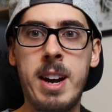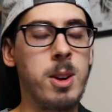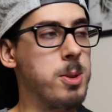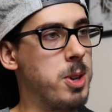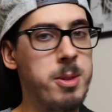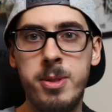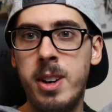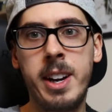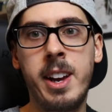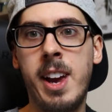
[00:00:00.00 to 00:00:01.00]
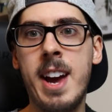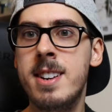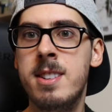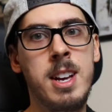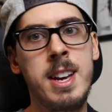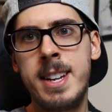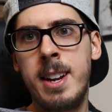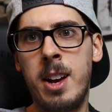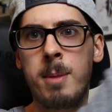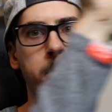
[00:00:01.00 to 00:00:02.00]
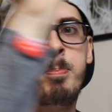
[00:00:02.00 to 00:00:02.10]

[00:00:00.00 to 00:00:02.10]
that goes off, I could get a